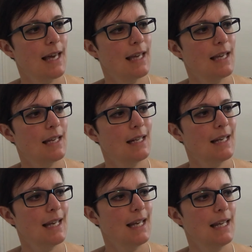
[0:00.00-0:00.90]
A and
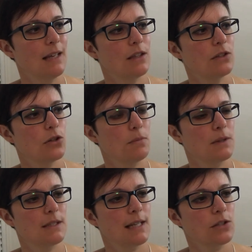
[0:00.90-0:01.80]
an E at the top of
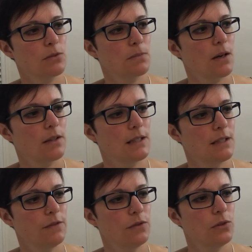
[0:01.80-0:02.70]
the texture bar
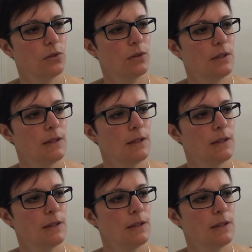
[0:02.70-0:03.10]
34.